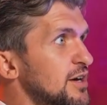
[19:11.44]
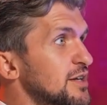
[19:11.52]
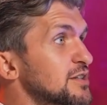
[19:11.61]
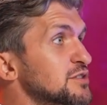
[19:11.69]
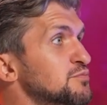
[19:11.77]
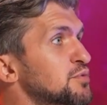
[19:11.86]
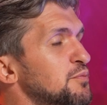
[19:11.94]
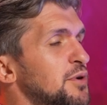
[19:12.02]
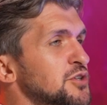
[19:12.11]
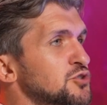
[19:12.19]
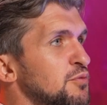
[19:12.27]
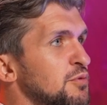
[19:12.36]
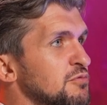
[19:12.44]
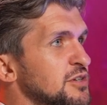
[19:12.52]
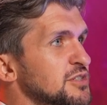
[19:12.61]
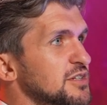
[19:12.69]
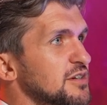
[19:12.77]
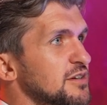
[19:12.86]
Right? It doesn't put my job at
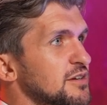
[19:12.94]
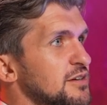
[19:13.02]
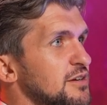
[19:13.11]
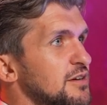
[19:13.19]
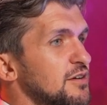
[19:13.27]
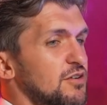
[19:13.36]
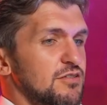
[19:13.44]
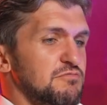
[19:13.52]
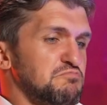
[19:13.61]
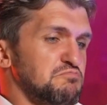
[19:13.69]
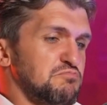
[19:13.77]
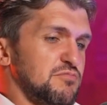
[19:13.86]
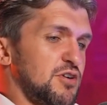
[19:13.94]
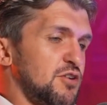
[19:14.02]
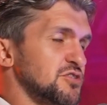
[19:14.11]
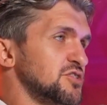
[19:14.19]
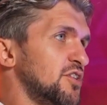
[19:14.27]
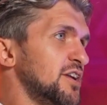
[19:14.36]
risk.
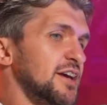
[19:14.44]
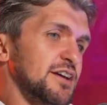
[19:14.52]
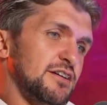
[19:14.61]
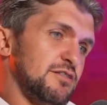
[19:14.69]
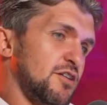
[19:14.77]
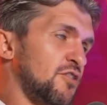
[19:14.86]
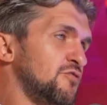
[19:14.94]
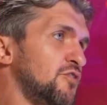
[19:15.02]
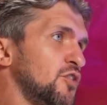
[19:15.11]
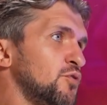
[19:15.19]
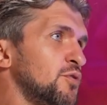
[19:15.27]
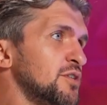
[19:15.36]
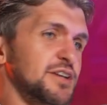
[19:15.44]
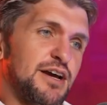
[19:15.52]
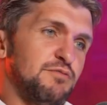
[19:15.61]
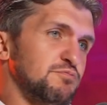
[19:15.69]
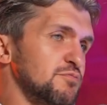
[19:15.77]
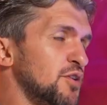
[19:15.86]
I'll sign here, I'll follow on,
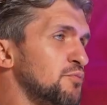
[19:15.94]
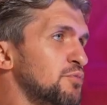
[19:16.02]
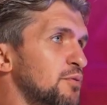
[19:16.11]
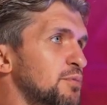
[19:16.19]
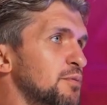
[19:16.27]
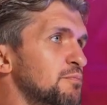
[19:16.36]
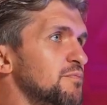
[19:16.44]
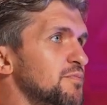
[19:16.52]
yeah, no problem.